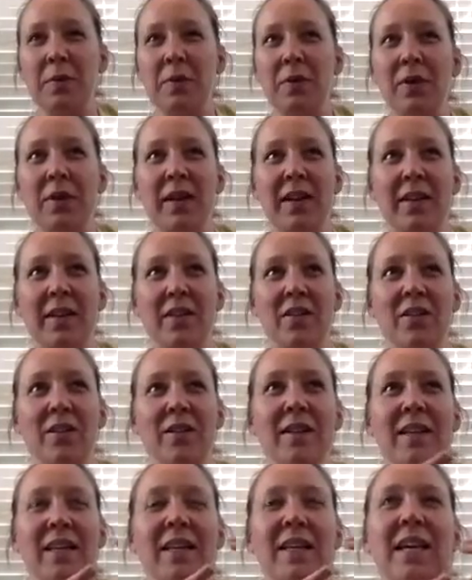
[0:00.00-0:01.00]
I don't,
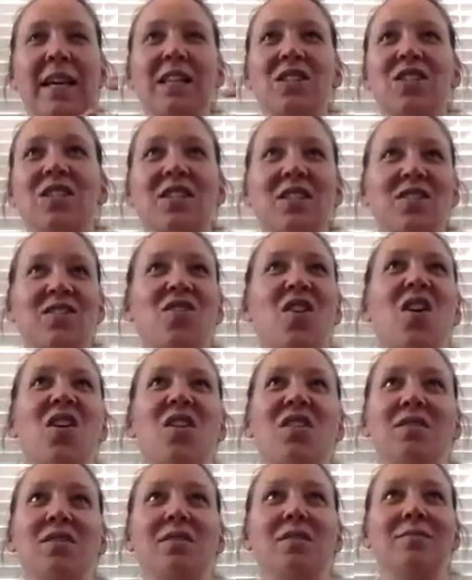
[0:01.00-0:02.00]
like, I just
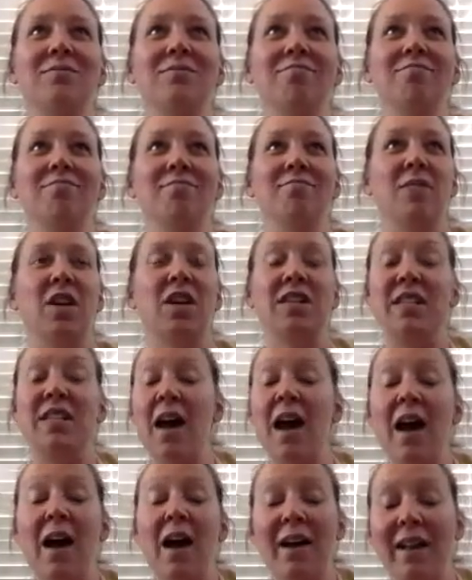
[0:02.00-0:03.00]
don't
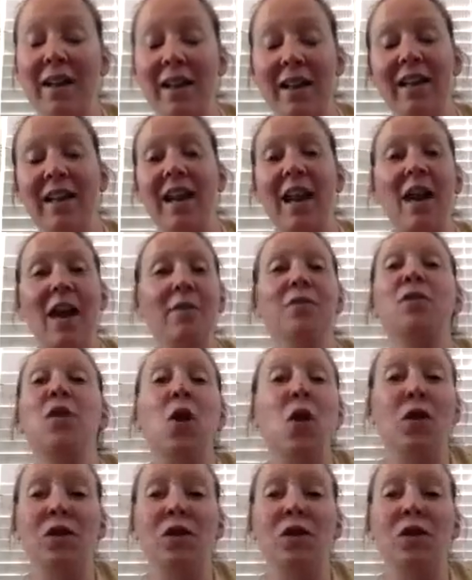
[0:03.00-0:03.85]
attach, like, I have no